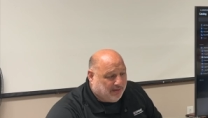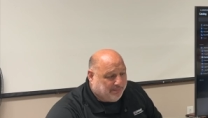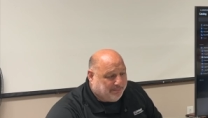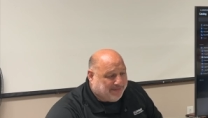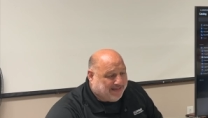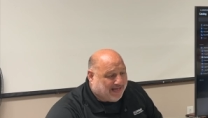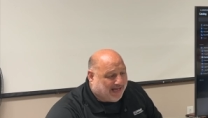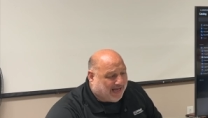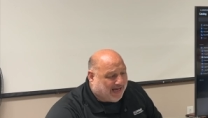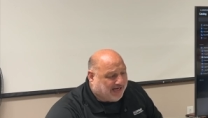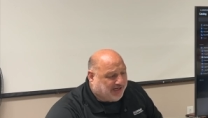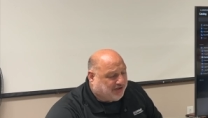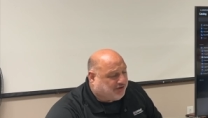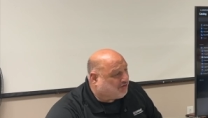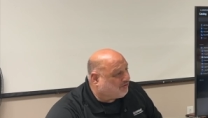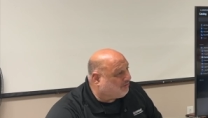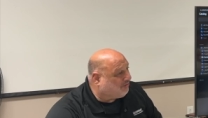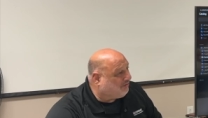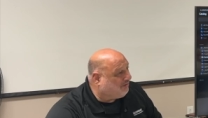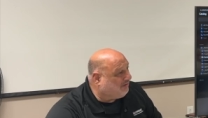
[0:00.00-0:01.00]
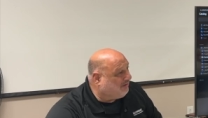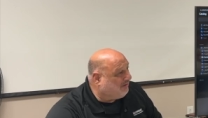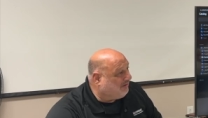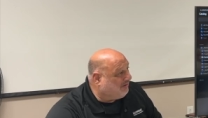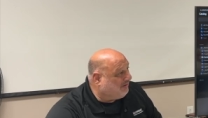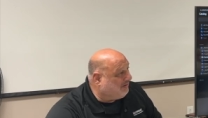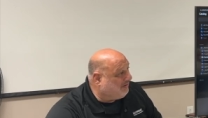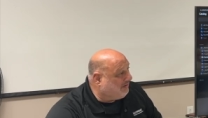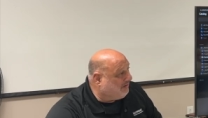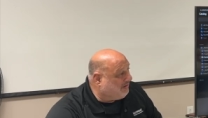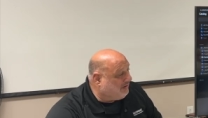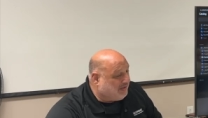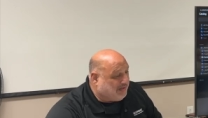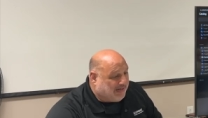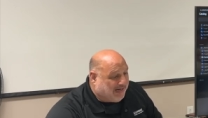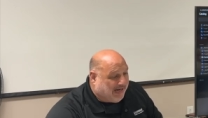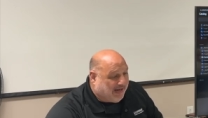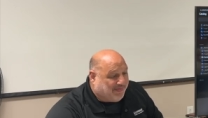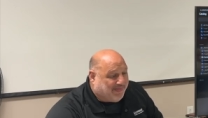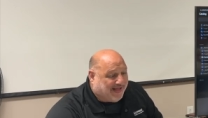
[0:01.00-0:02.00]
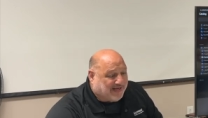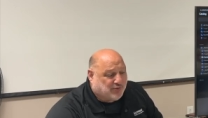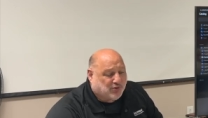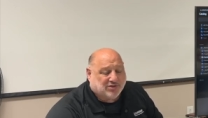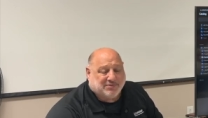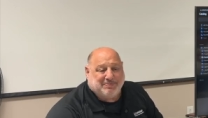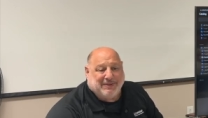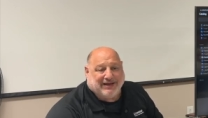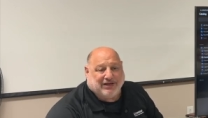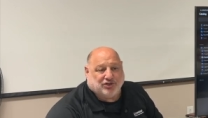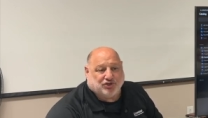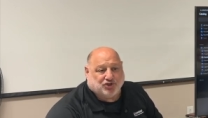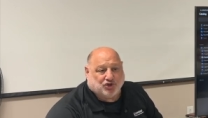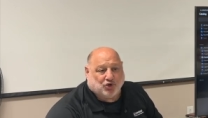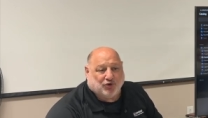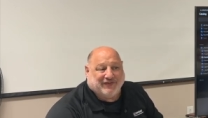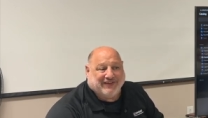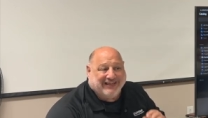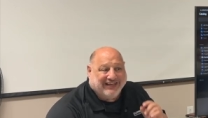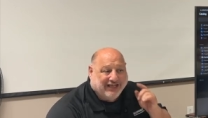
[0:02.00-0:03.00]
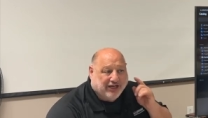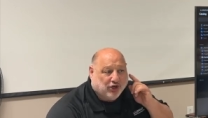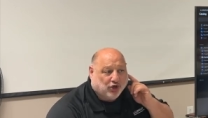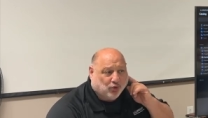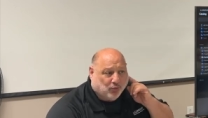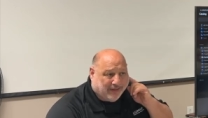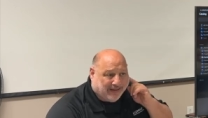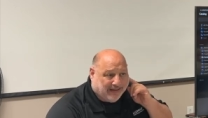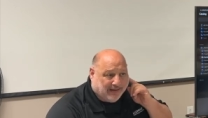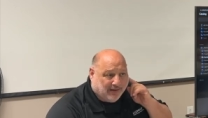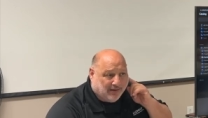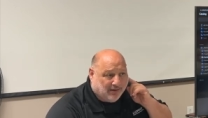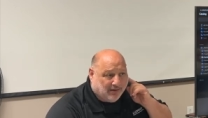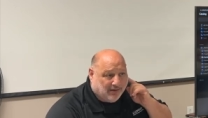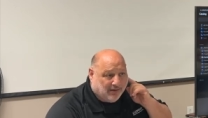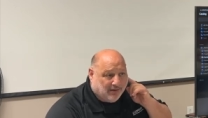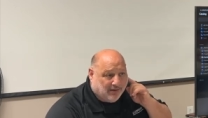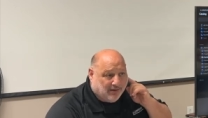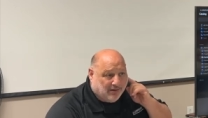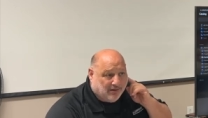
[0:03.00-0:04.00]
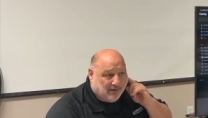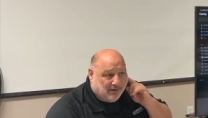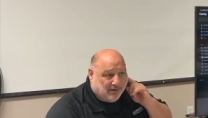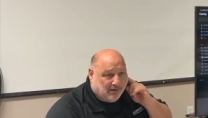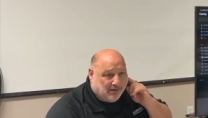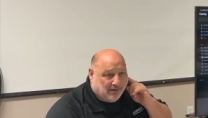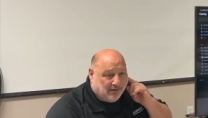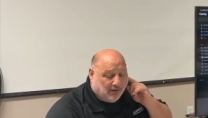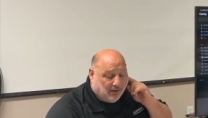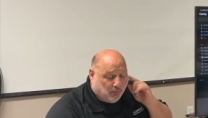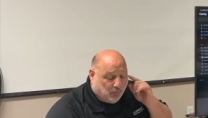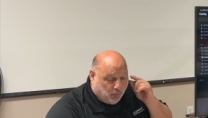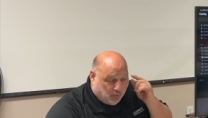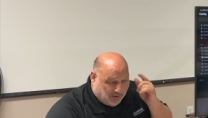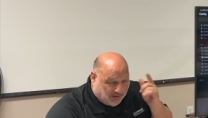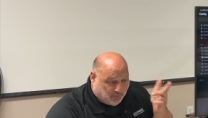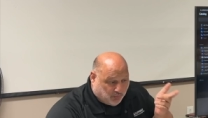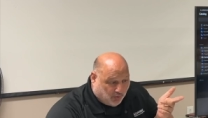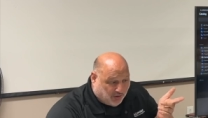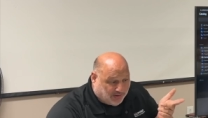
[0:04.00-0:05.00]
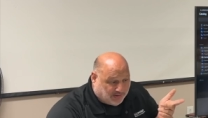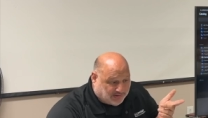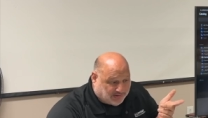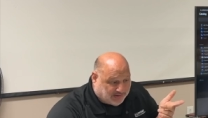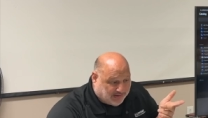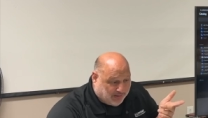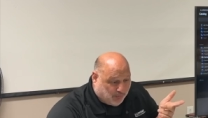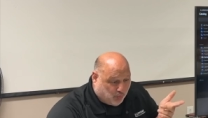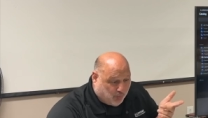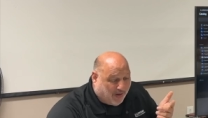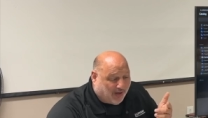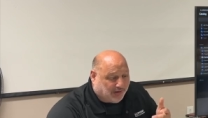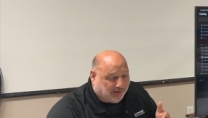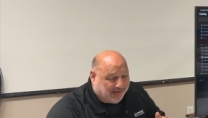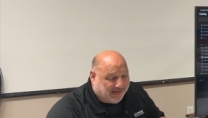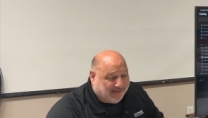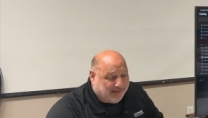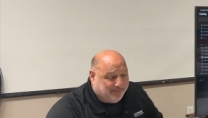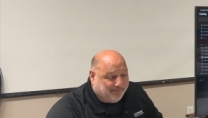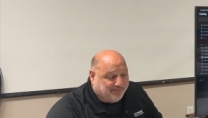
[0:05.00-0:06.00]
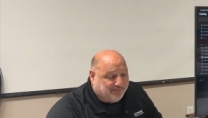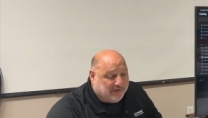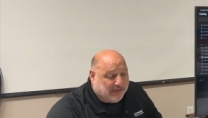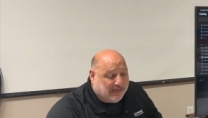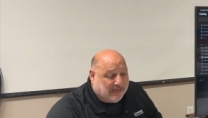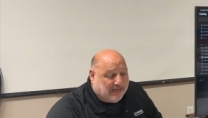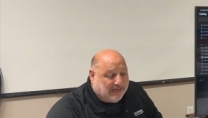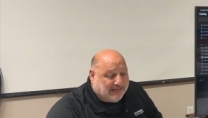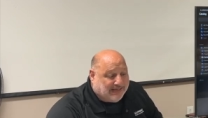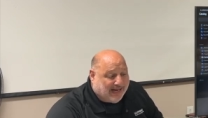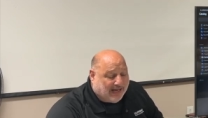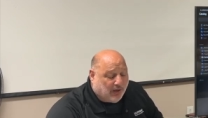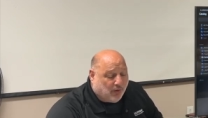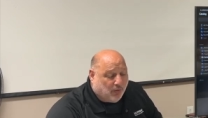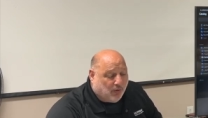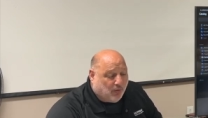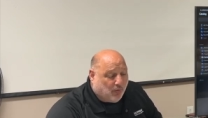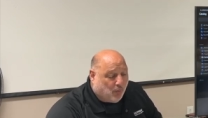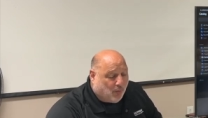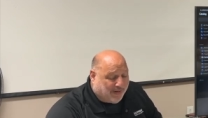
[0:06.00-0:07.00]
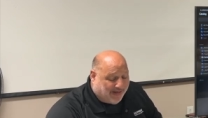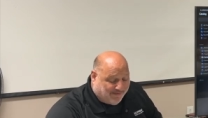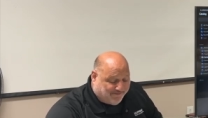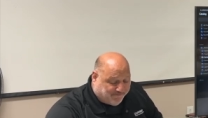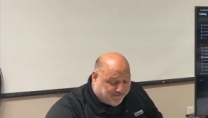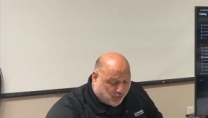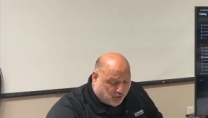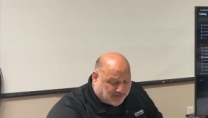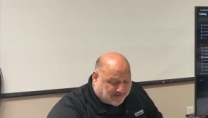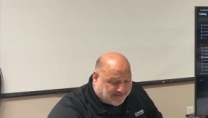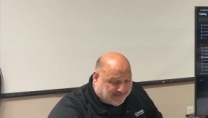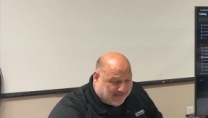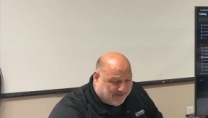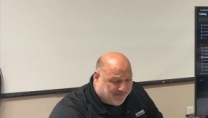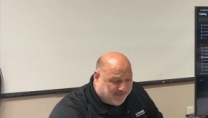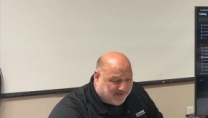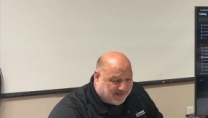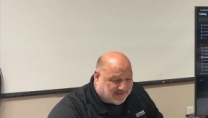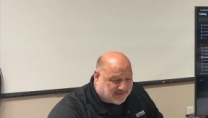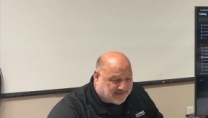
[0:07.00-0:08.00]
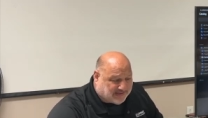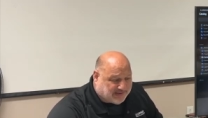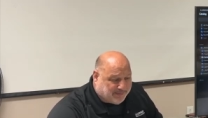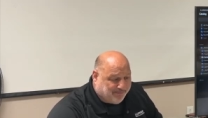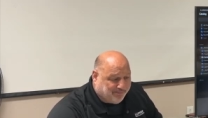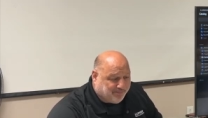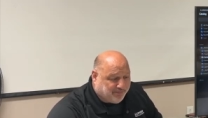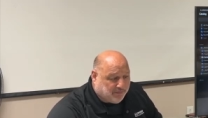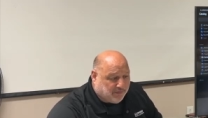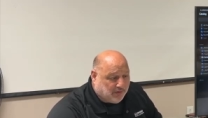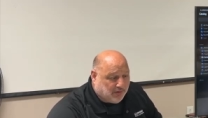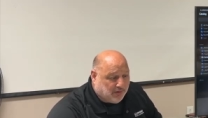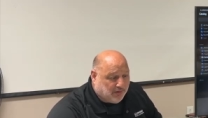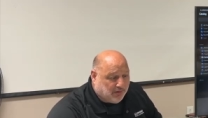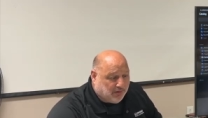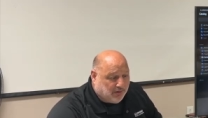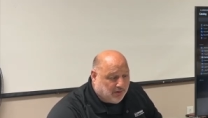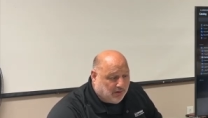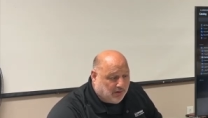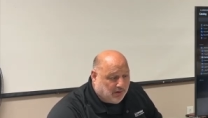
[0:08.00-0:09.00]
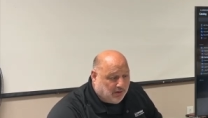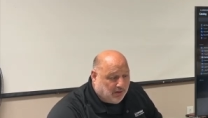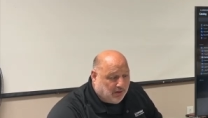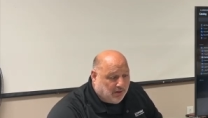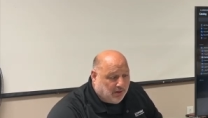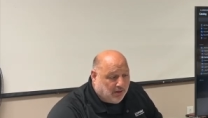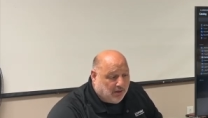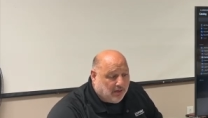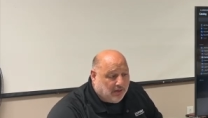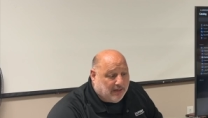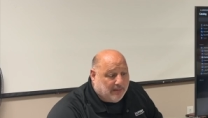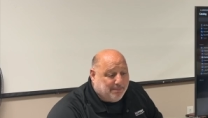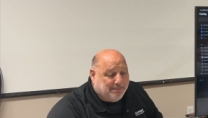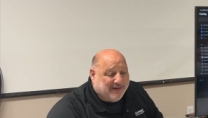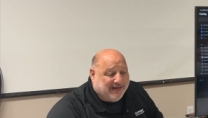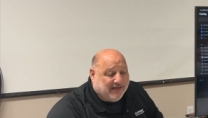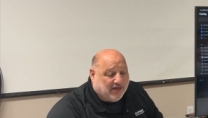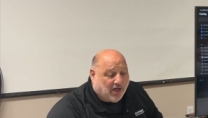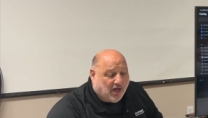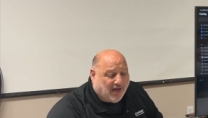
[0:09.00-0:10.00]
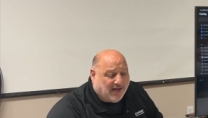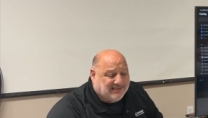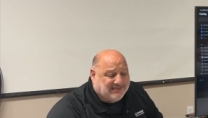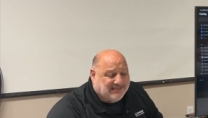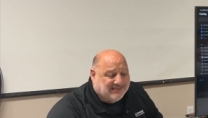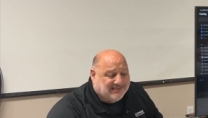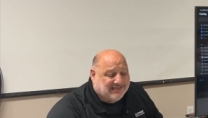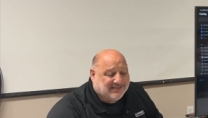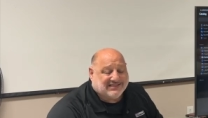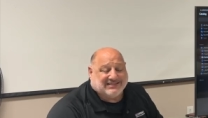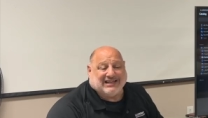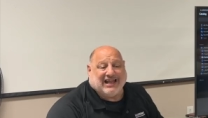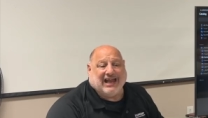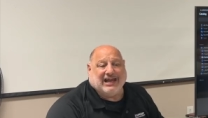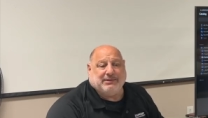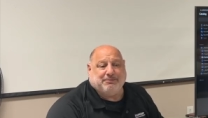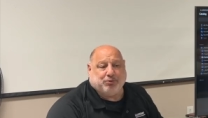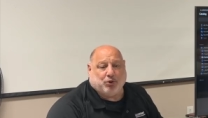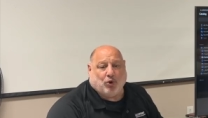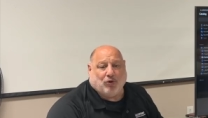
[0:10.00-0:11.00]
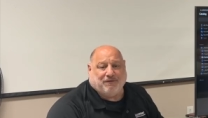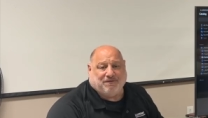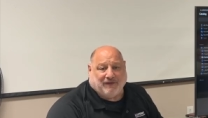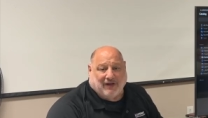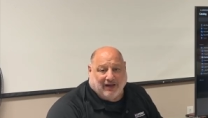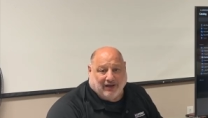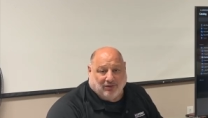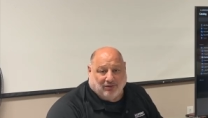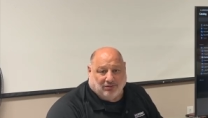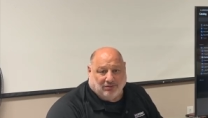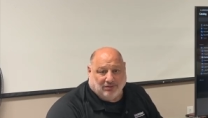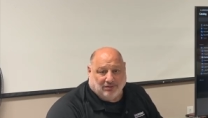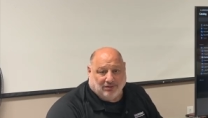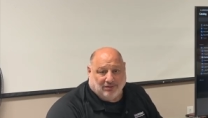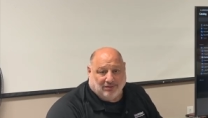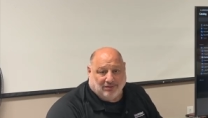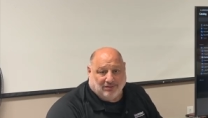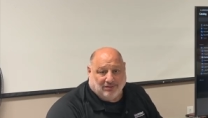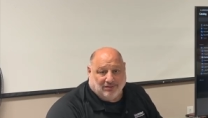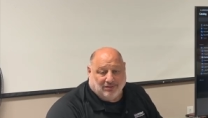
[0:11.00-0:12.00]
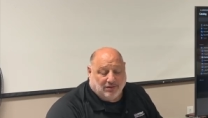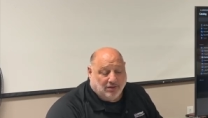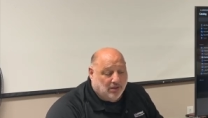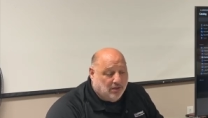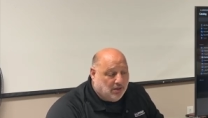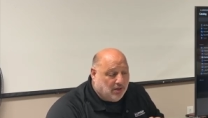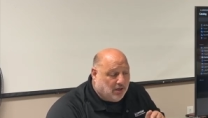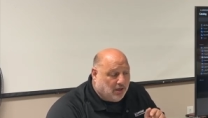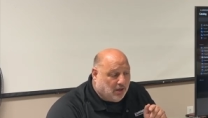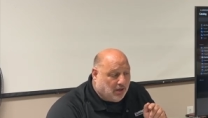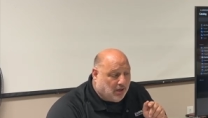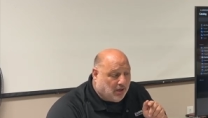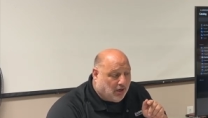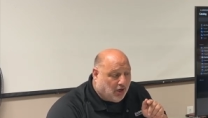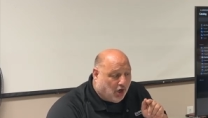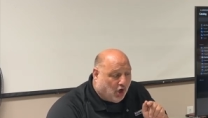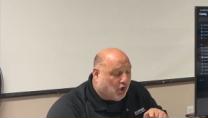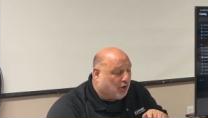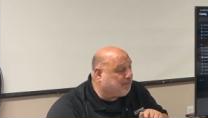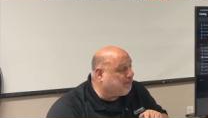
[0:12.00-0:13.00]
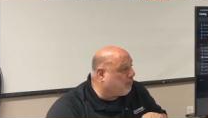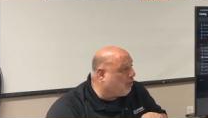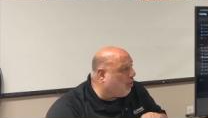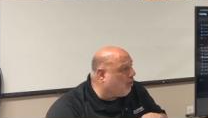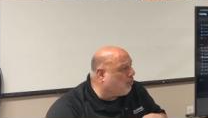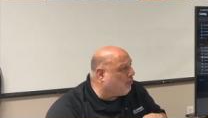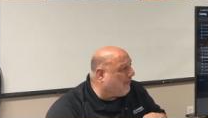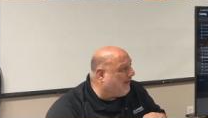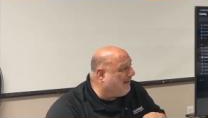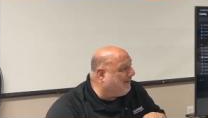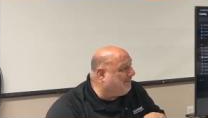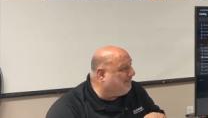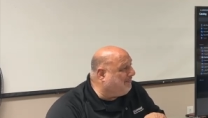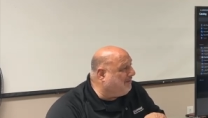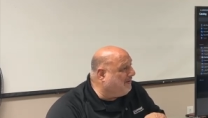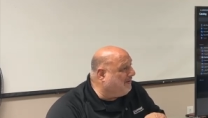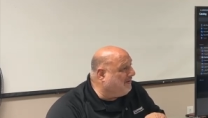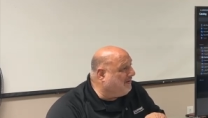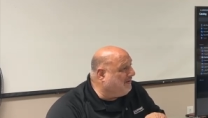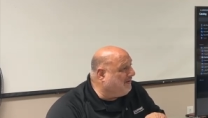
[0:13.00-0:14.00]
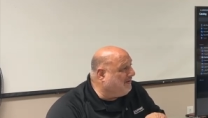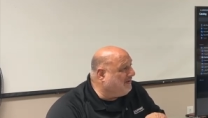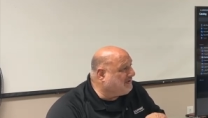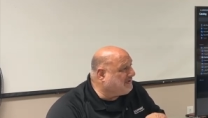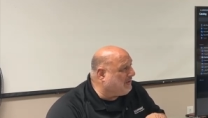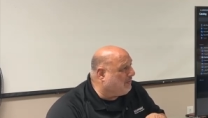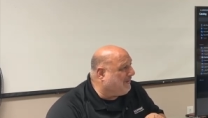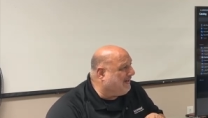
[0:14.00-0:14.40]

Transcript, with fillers: behind her, and that's what's making sure the earring was well lit. Now, when I first did this, because it's a side profile, our program, so